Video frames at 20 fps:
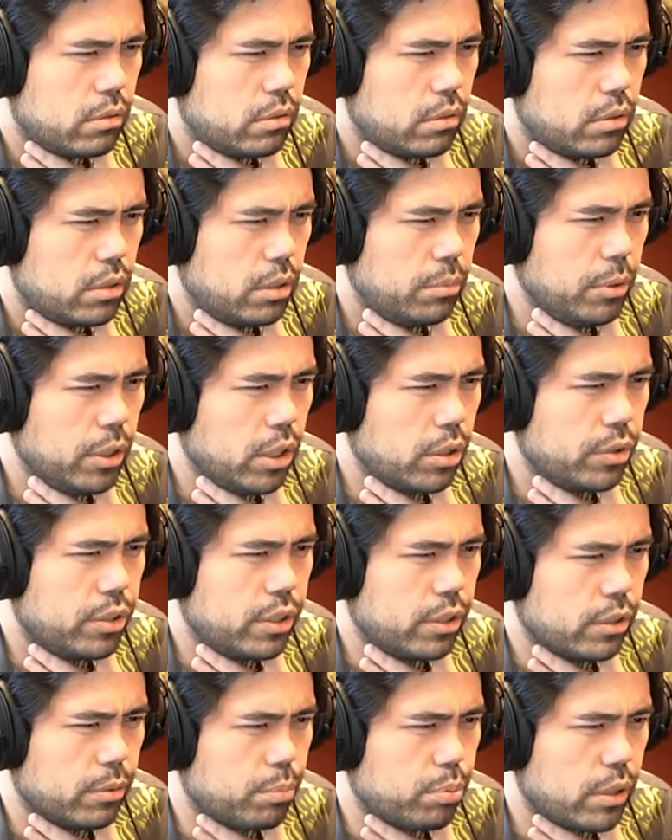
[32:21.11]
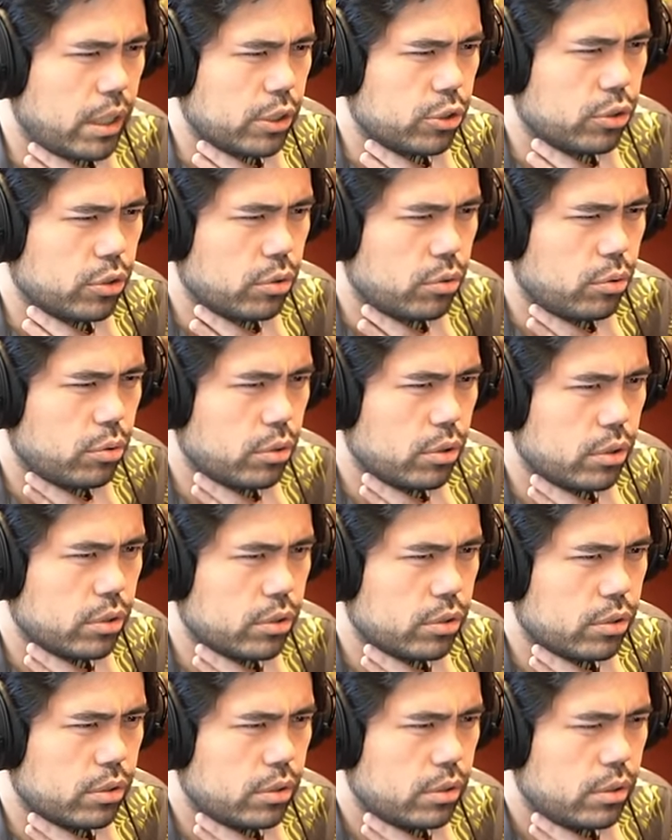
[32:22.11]
I'm gonna go here to pressure the
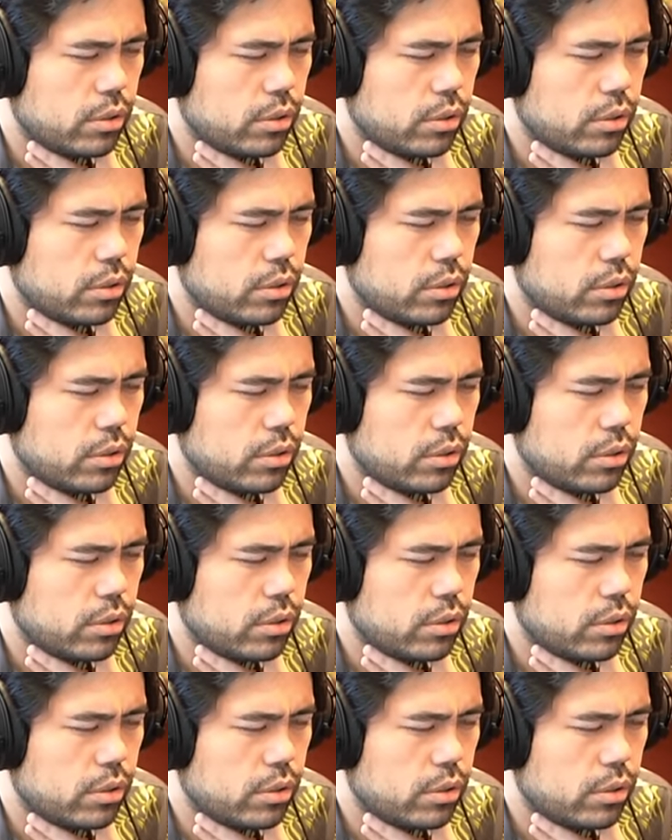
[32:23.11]
horse